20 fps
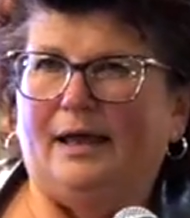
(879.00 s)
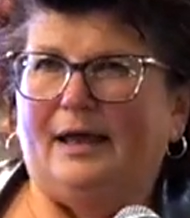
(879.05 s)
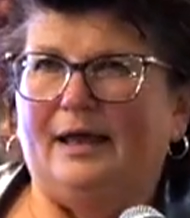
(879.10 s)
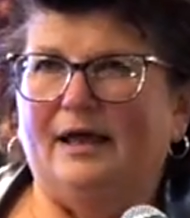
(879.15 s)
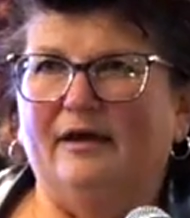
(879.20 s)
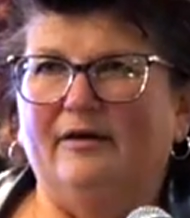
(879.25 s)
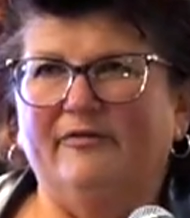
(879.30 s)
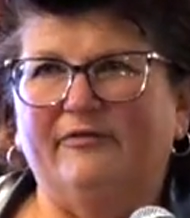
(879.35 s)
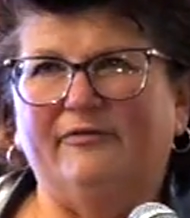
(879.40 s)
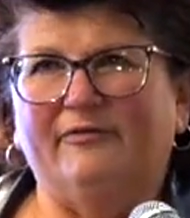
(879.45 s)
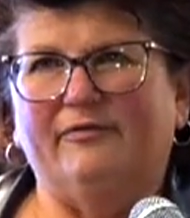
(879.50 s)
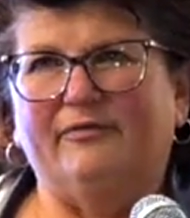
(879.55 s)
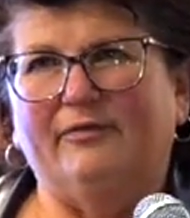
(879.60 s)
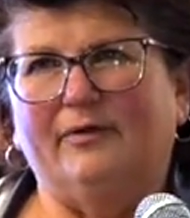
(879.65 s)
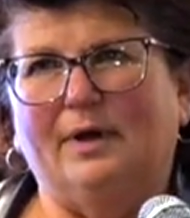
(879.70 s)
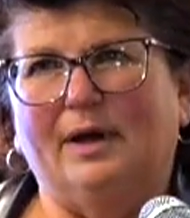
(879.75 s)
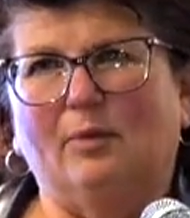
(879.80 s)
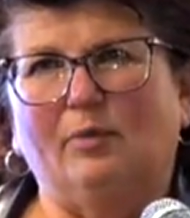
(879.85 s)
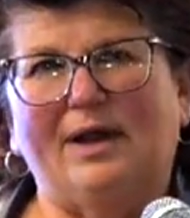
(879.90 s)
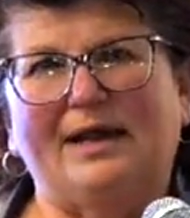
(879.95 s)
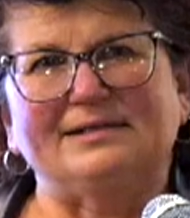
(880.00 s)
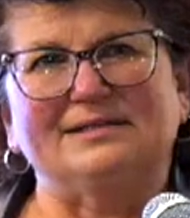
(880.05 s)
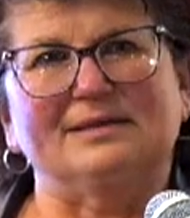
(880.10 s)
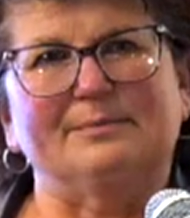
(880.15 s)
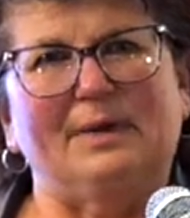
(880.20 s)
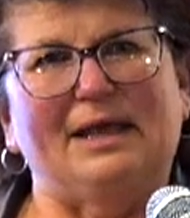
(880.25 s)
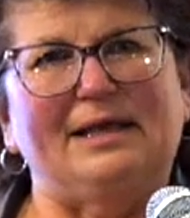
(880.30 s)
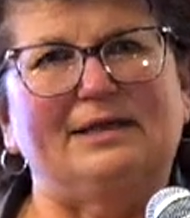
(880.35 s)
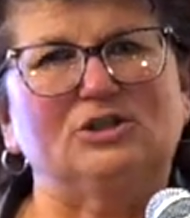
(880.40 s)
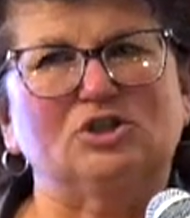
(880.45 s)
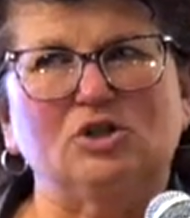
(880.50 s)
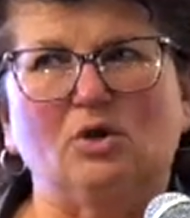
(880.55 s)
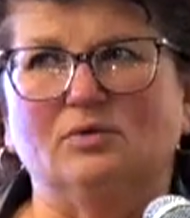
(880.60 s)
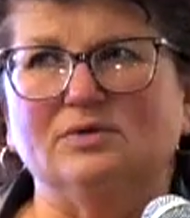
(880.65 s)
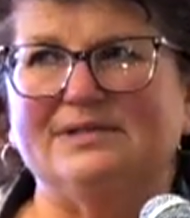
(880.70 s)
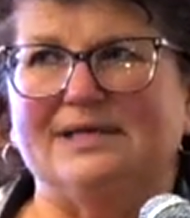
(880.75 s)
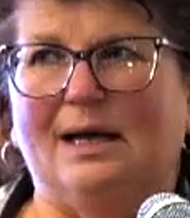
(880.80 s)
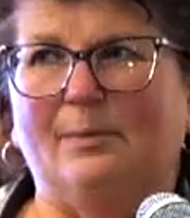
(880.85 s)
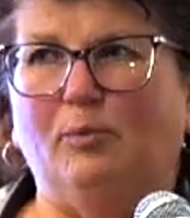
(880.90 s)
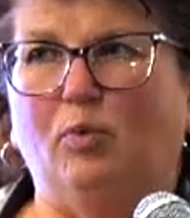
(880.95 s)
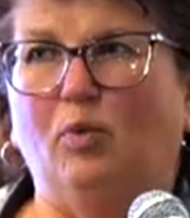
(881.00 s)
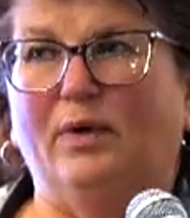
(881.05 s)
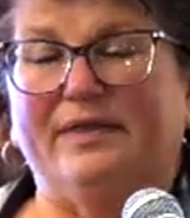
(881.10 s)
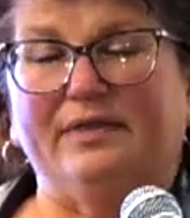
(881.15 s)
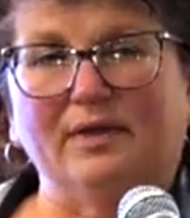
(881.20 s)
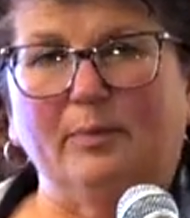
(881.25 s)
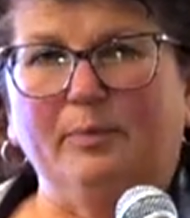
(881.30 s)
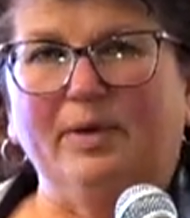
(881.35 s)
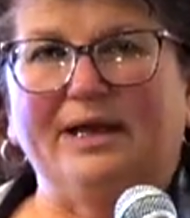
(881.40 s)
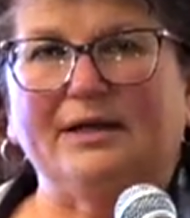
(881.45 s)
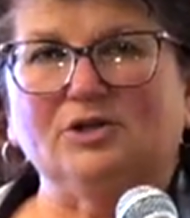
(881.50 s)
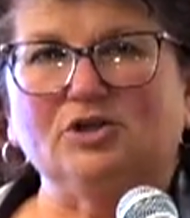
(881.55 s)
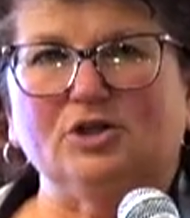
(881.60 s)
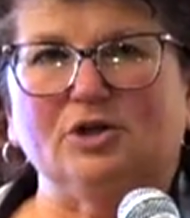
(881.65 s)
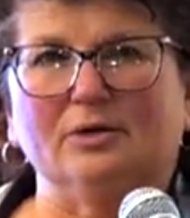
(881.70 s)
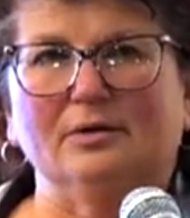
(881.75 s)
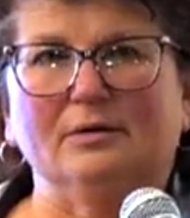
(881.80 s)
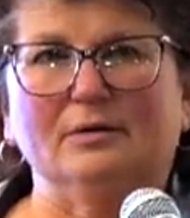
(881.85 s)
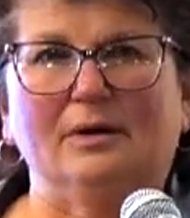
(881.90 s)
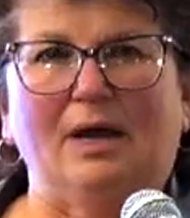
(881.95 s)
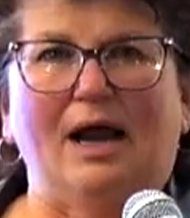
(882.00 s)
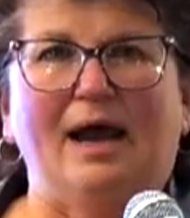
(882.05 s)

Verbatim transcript: if a resume shows up with a picture,